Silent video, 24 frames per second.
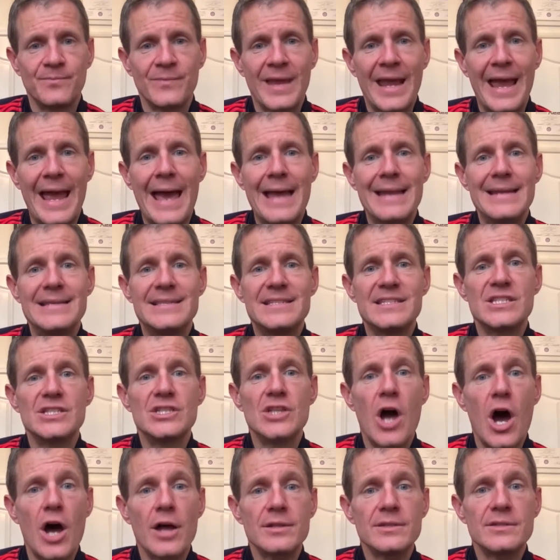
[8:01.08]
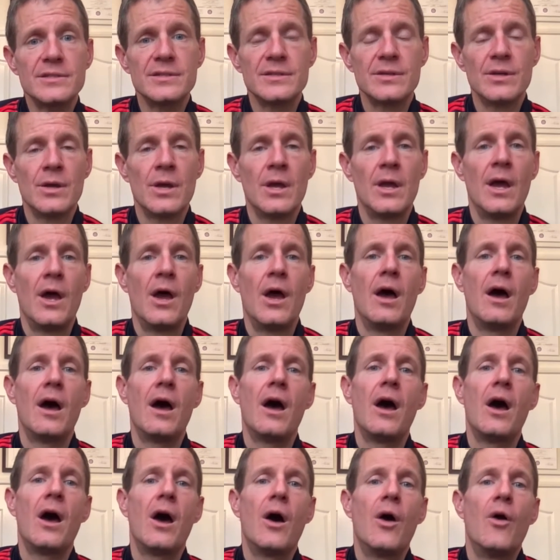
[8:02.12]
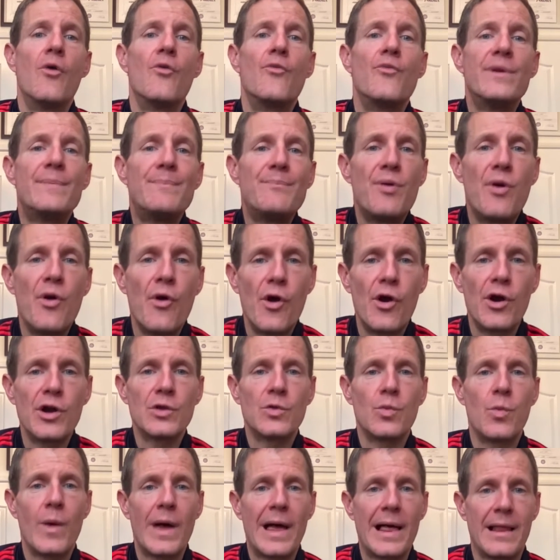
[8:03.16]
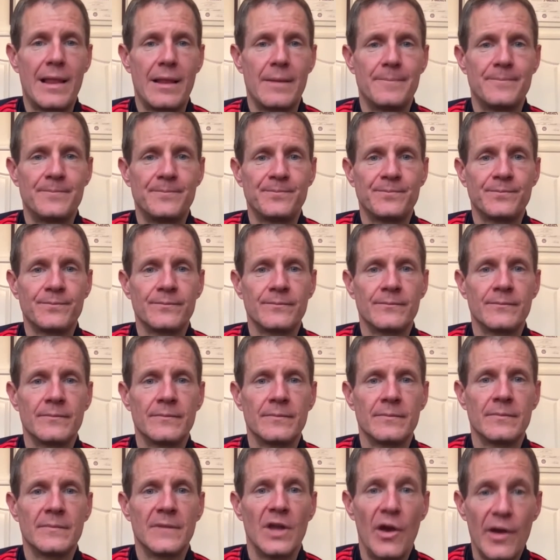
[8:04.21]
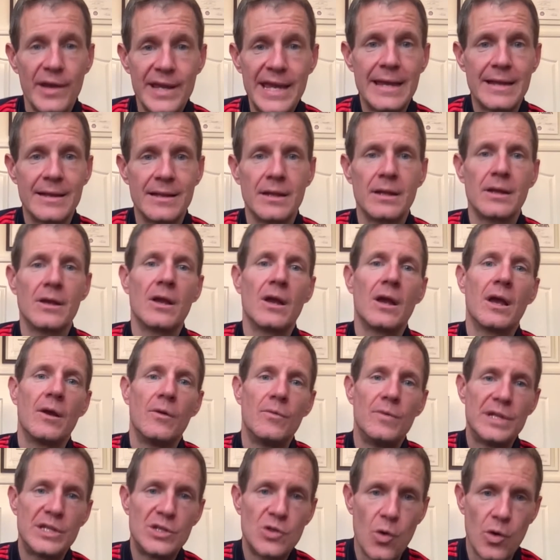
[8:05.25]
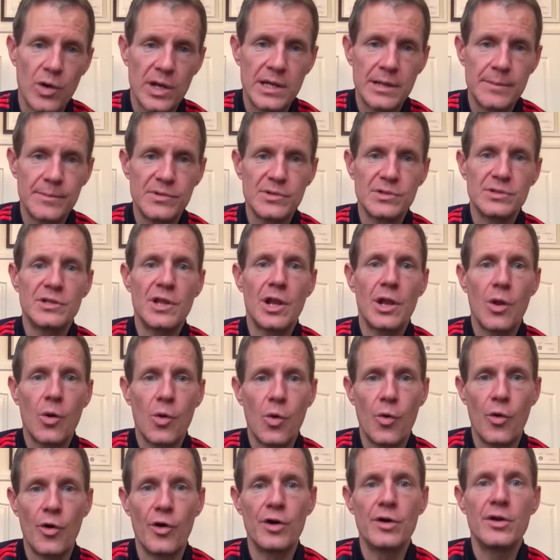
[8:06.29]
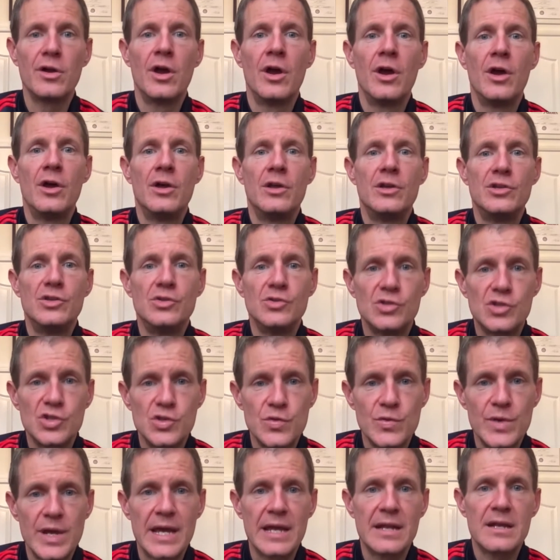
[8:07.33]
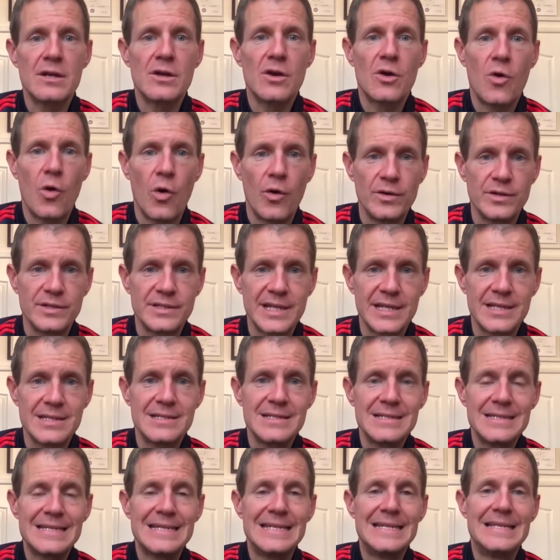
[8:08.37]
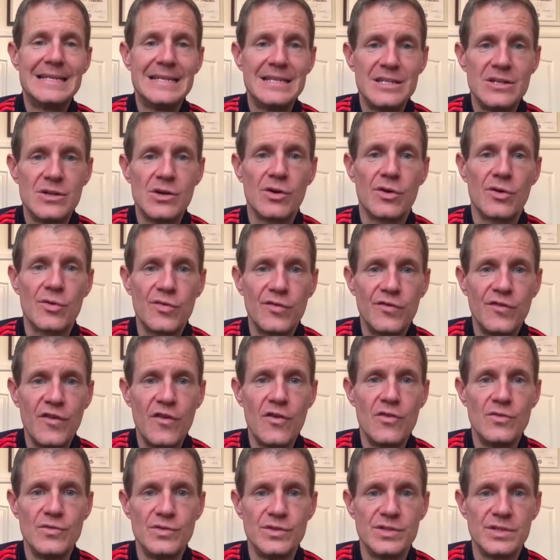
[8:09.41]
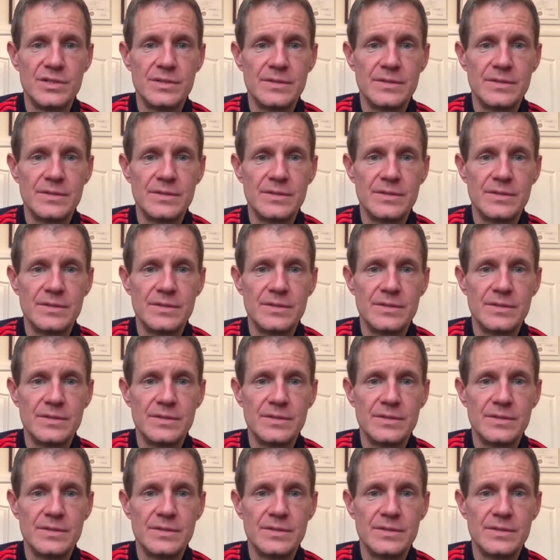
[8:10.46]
and it's not repaired well, again, we're talking about a lower nutrient content in your food.